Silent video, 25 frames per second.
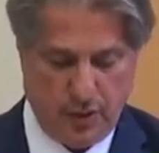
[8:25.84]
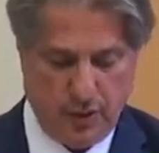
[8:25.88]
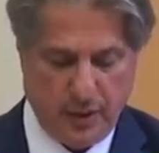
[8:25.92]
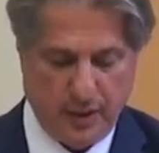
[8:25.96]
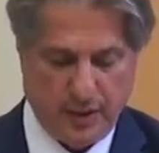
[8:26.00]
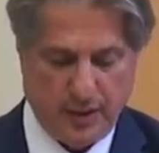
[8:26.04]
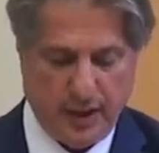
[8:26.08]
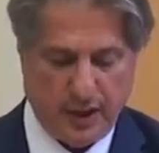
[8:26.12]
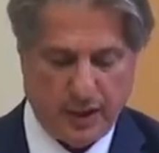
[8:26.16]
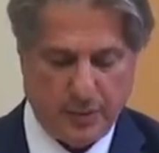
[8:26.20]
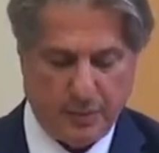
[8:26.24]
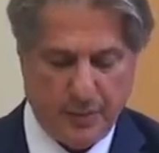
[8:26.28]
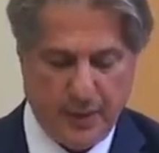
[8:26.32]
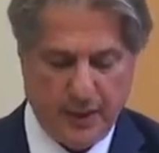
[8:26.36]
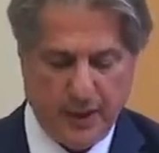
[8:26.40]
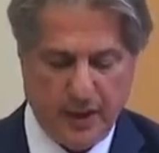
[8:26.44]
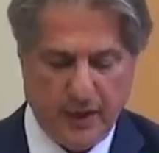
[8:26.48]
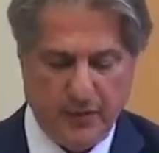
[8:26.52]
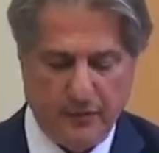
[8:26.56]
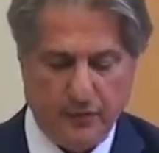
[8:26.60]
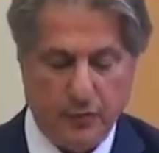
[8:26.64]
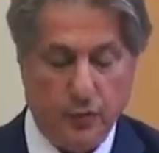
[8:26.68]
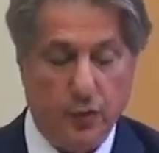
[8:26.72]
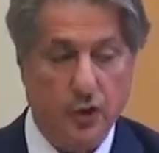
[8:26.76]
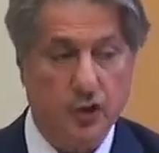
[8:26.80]
that many
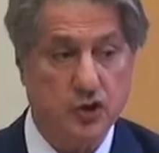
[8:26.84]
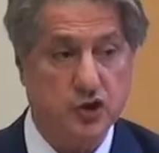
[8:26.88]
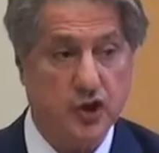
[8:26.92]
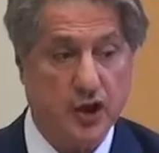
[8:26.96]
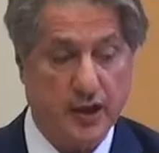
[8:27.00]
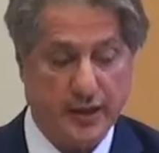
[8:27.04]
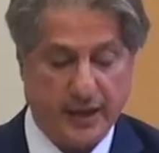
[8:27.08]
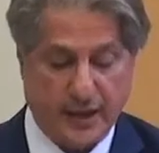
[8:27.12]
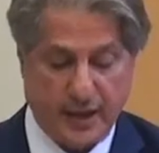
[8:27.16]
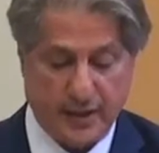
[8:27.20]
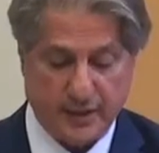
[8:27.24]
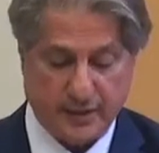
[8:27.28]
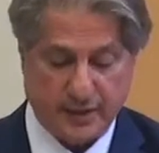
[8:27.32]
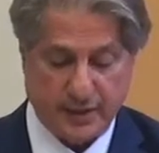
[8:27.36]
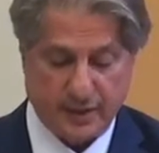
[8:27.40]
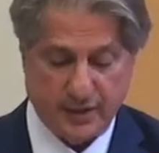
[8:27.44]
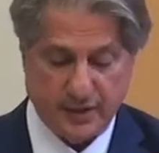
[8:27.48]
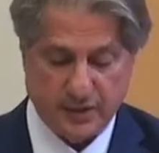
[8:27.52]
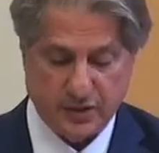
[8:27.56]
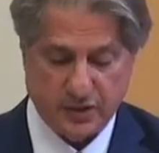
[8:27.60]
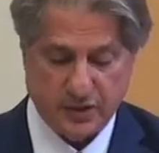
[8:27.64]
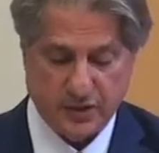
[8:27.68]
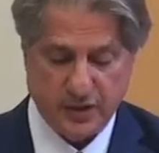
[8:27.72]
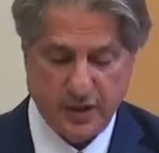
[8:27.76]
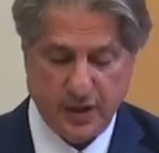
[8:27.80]
influential
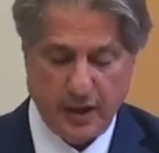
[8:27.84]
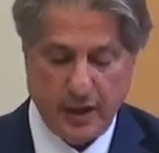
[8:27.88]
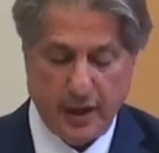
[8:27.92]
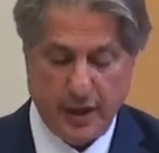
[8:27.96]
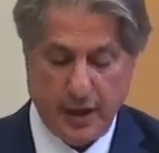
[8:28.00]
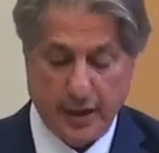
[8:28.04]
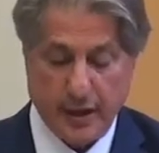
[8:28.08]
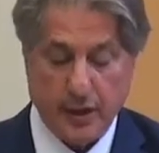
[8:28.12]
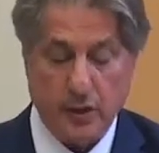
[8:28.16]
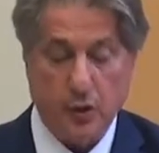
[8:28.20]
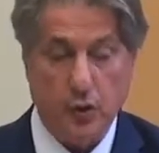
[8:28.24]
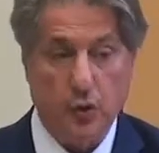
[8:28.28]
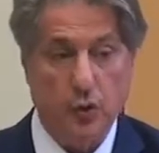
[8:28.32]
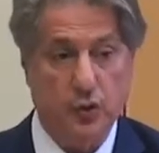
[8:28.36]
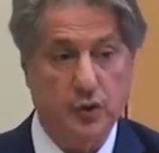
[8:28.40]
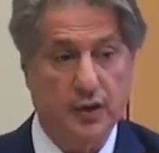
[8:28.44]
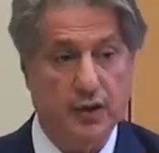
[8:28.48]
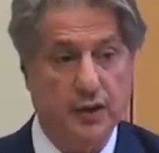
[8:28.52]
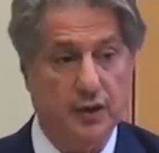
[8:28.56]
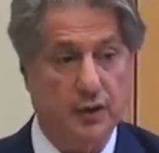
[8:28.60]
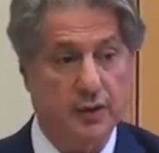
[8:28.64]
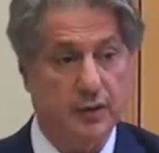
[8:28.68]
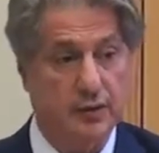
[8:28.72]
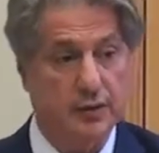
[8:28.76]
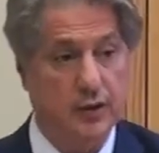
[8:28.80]
countries,
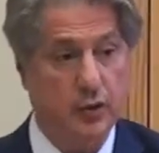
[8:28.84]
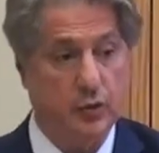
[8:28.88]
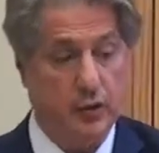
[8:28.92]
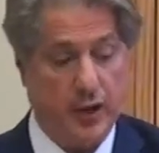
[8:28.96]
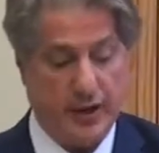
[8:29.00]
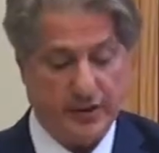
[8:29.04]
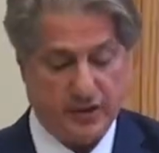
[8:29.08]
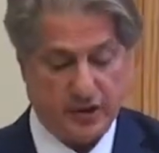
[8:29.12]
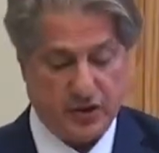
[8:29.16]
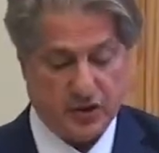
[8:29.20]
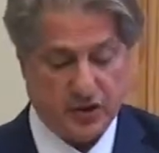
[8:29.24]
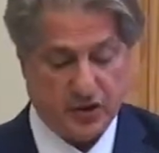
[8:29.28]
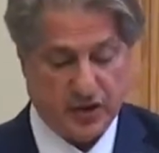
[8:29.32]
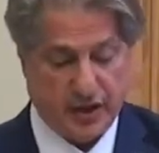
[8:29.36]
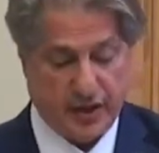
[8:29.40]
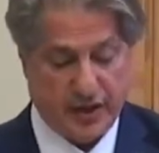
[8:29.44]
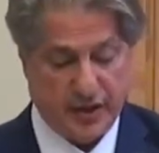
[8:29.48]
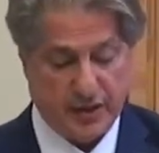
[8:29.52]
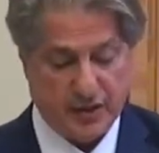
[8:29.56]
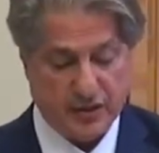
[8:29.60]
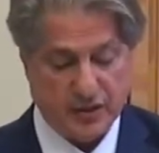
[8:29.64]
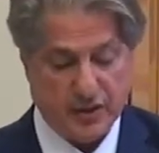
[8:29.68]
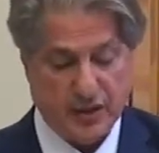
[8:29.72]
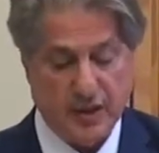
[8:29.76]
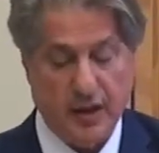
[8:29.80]
including the United
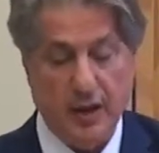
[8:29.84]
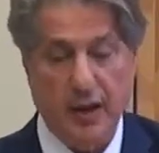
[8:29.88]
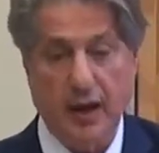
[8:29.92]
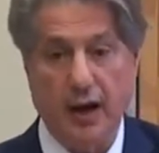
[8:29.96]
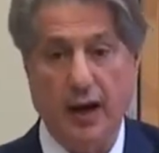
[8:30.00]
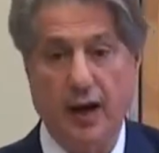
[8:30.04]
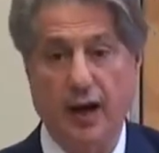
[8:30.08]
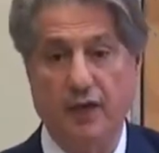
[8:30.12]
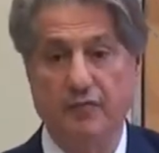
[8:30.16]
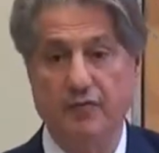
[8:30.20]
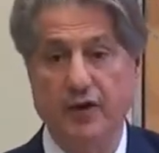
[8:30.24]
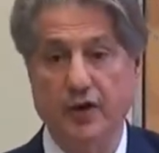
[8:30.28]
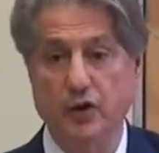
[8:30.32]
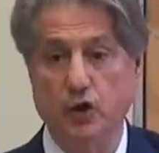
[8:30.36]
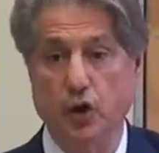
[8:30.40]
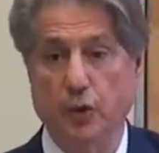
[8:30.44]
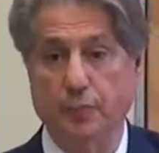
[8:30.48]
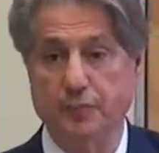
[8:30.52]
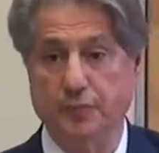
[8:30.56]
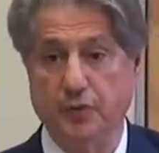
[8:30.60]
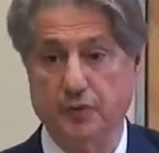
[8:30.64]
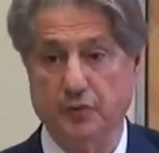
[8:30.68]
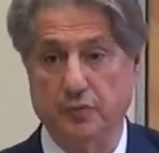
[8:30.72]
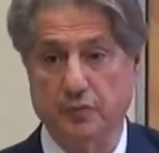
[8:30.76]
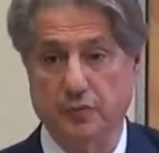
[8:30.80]
States, have
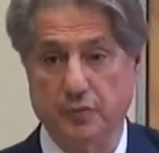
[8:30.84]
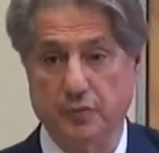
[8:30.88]
adopted.